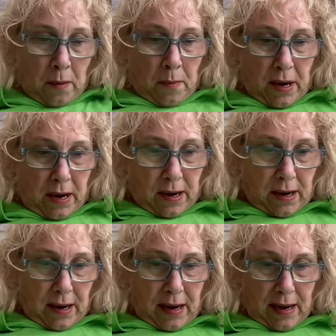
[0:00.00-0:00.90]
But
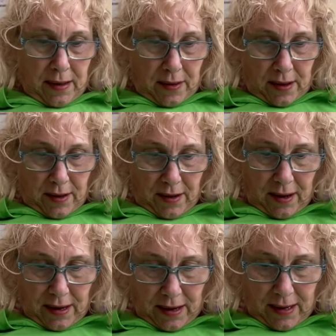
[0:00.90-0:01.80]
I had this and I
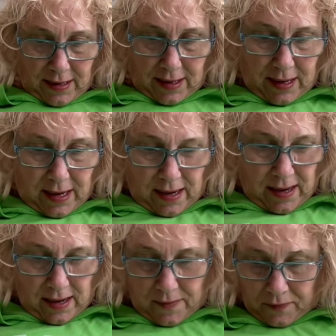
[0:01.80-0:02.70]
had it sitting
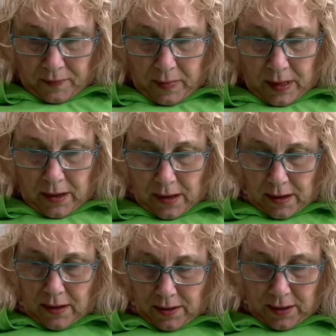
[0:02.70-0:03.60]

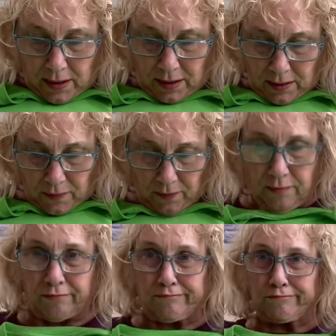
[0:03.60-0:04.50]
on this little
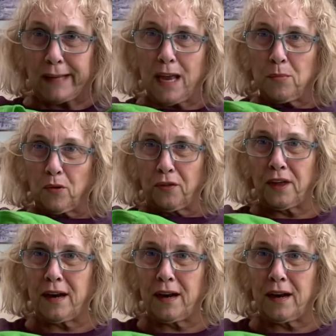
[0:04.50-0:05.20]
table thing